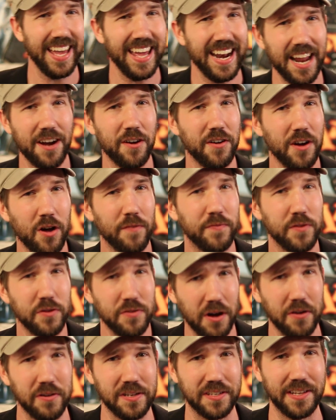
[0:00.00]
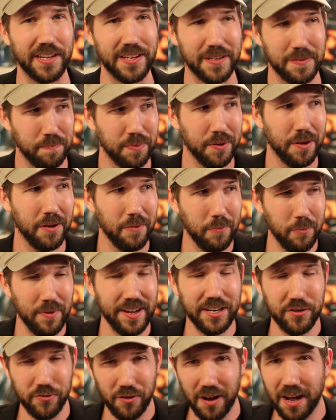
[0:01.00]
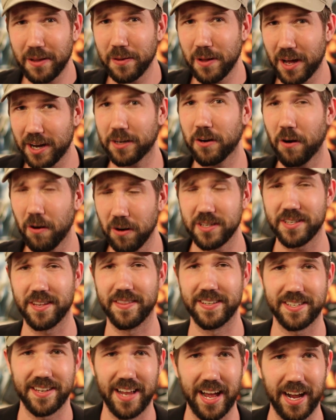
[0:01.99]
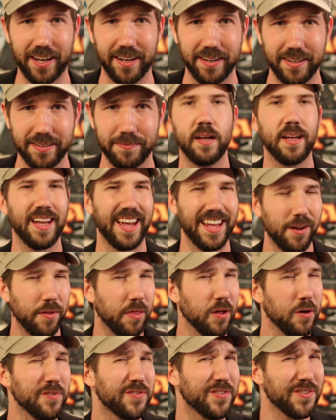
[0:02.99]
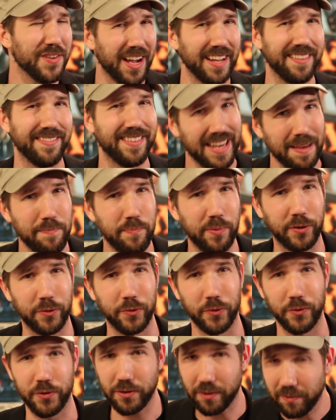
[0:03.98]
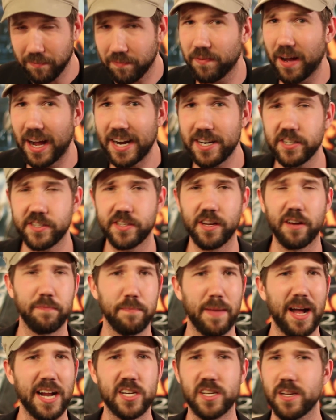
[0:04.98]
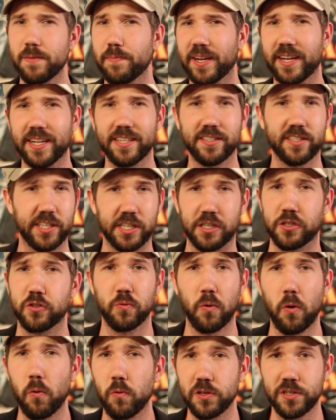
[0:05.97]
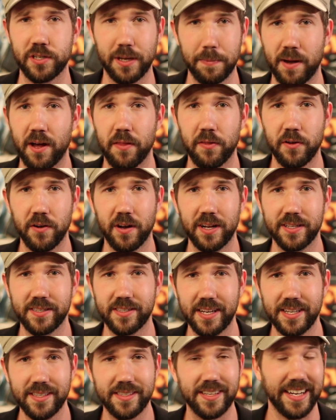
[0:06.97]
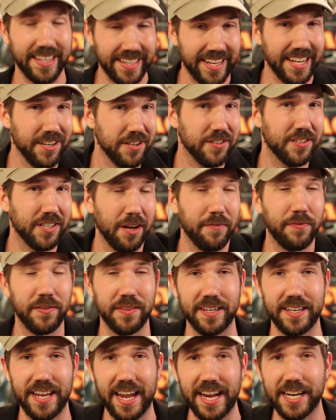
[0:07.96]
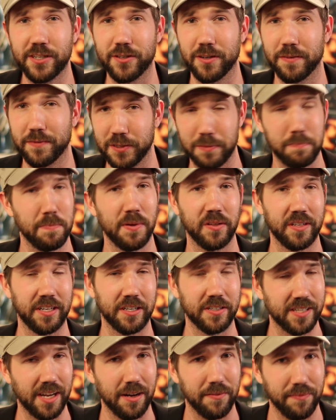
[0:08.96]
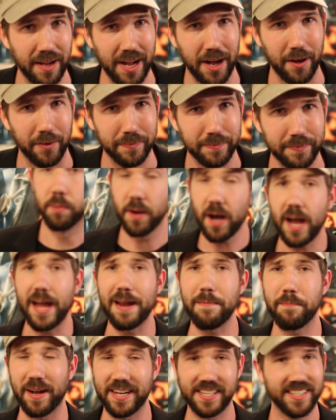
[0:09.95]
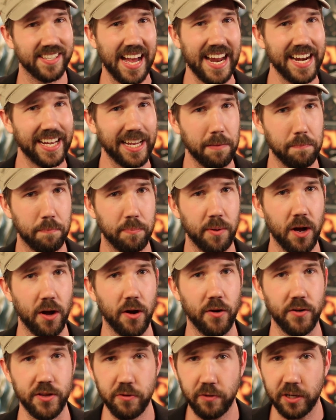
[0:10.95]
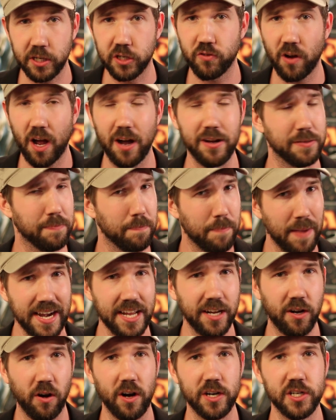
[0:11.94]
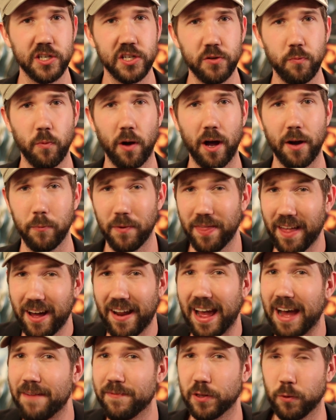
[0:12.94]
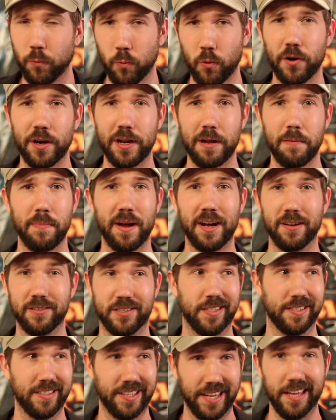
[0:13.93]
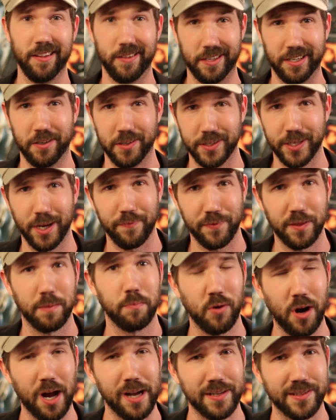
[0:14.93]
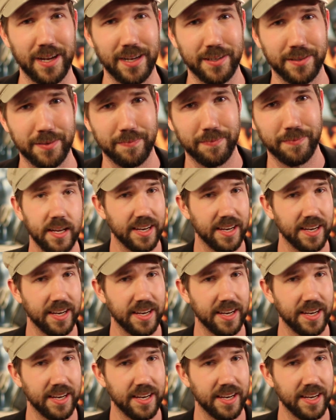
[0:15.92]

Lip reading: And I don't know if you noticed this, but we draw a lot of cards in this deck. And although it's not typical, you can find yourself matched up against Control or some other nonsense and get yourself in the danger of just milling yourself out. But by signing in Bow, you can draw as many cards as you want without having to worry about just killing yourself in the process.